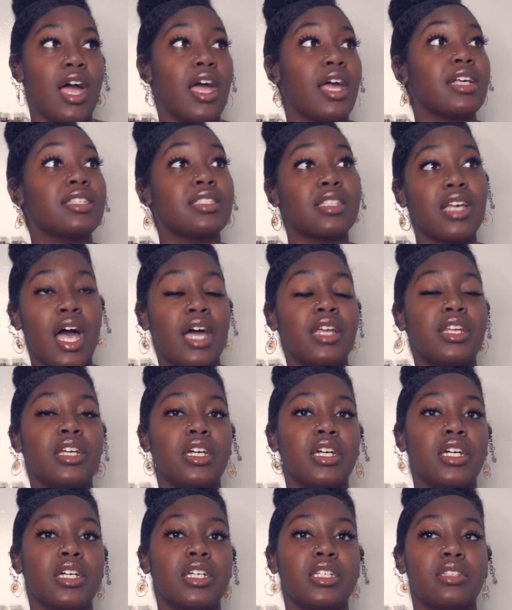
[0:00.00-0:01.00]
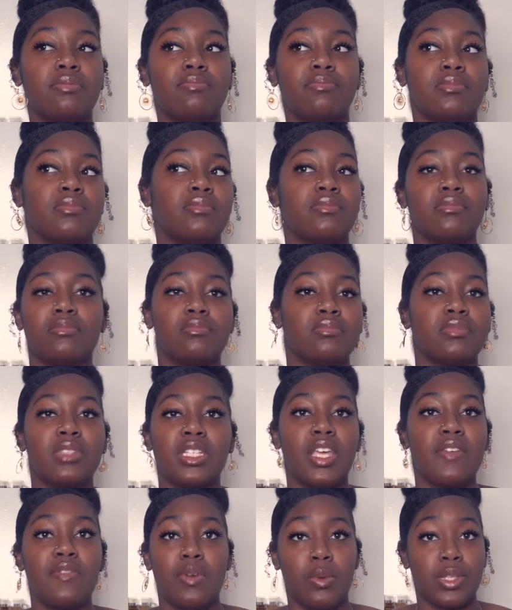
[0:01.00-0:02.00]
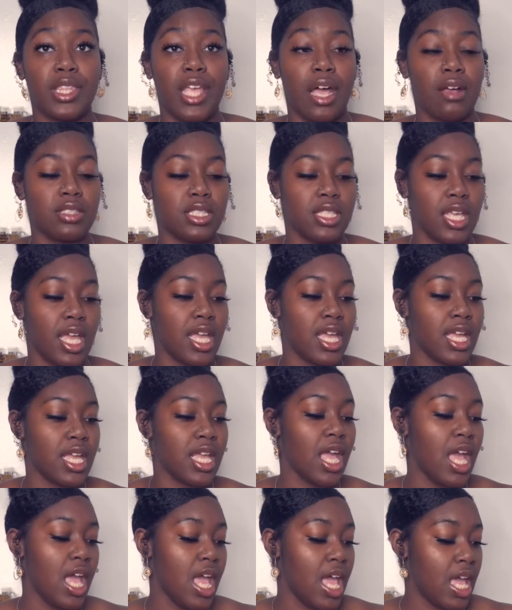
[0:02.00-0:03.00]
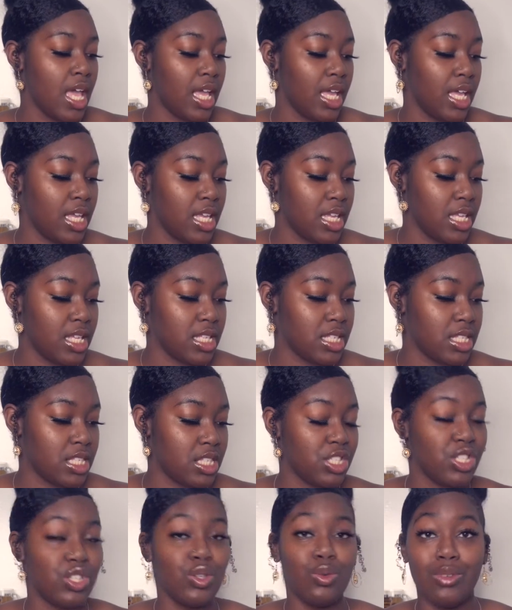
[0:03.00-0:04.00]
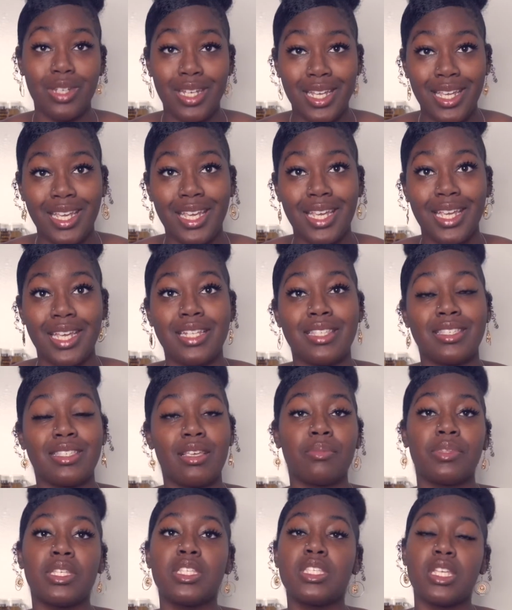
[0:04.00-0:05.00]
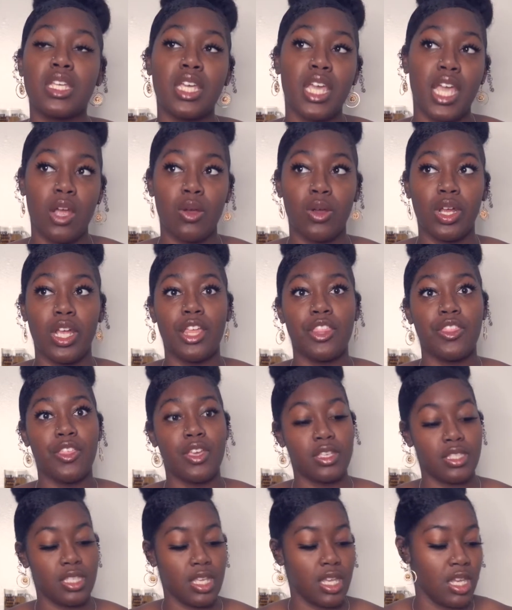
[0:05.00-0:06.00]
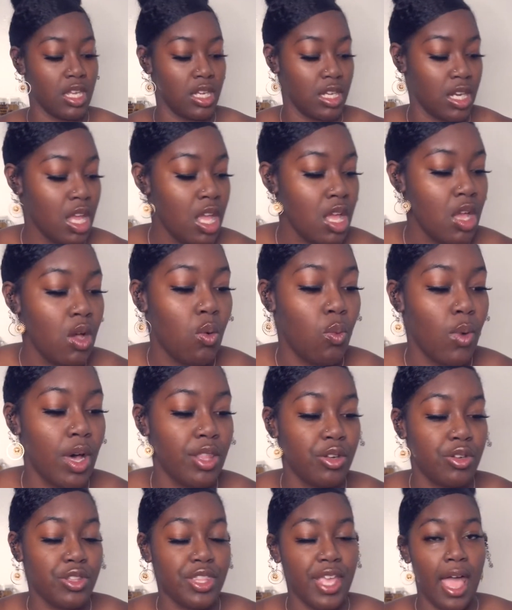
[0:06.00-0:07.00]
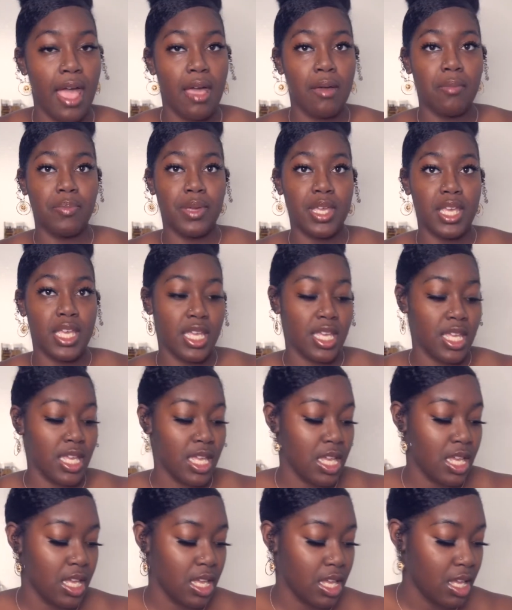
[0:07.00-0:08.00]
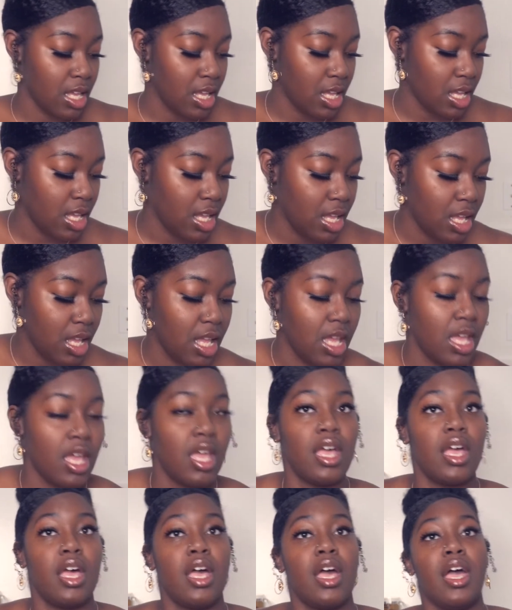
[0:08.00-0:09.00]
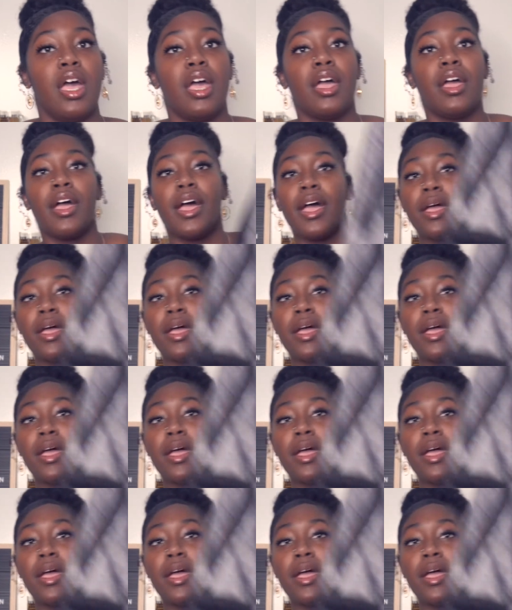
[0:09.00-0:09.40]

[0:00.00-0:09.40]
is kind of given without saying is you need something to carry things in, whether that be a